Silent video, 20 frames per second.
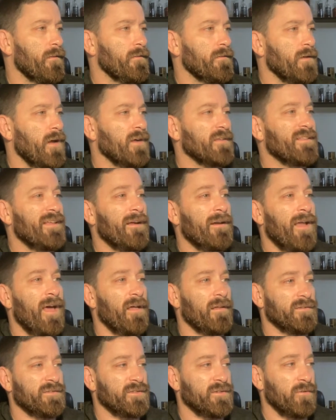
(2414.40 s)
knocked out
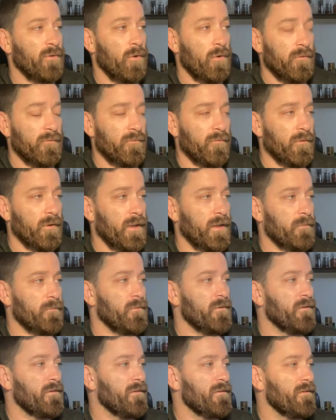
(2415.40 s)
Alistair
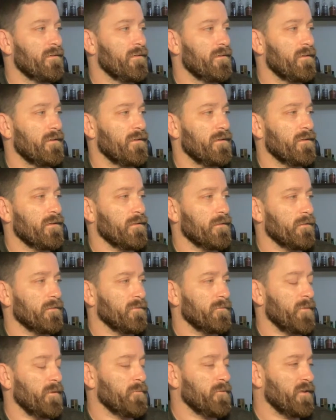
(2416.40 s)
Overeem. You guys
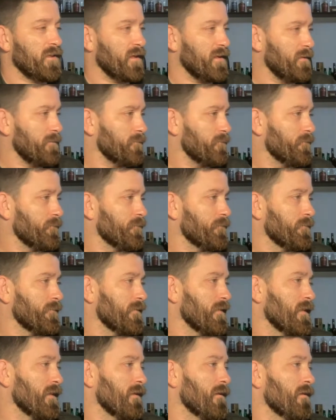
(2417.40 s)
remember that?
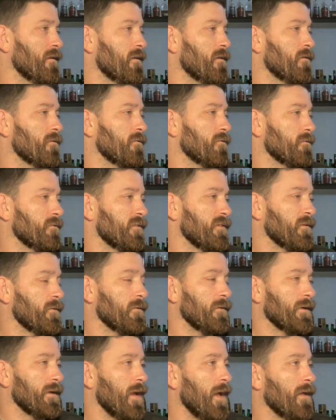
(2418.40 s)
Who was the
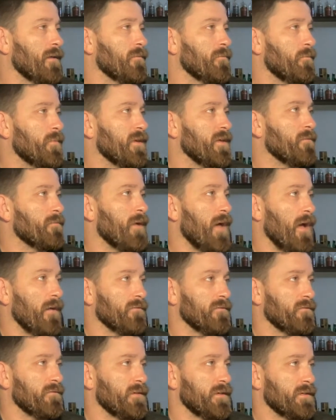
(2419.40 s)
only guy to beat
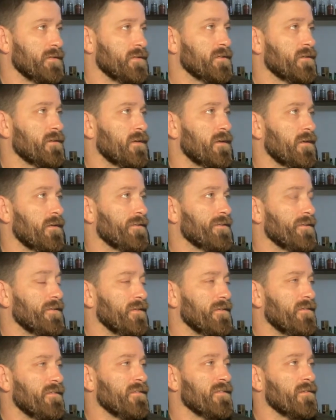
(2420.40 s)
Pavlovich.
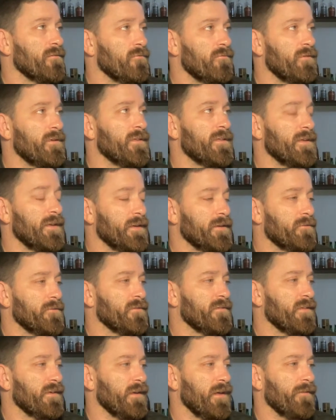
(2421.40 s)
This is a really
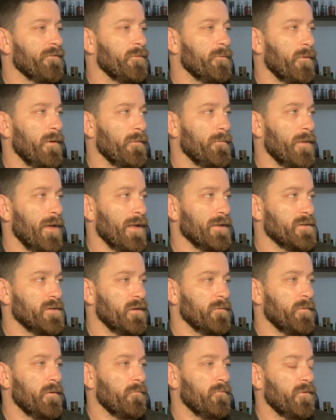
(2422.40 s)
interesting heavyweight
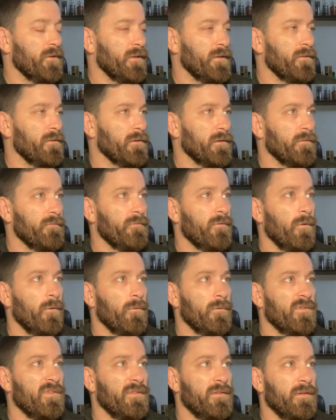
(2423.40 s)
matchup. I'm really looking
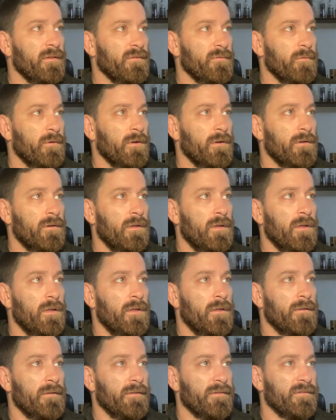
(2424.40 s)
forward to this one.
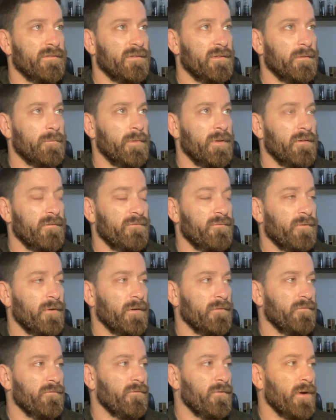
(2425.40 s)
This is going to be a
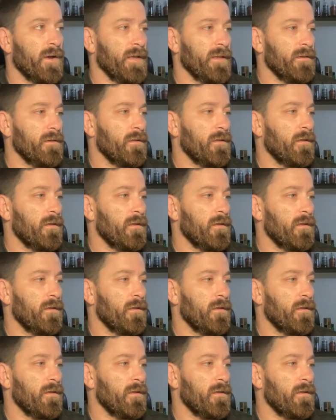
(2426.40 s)
fun fight.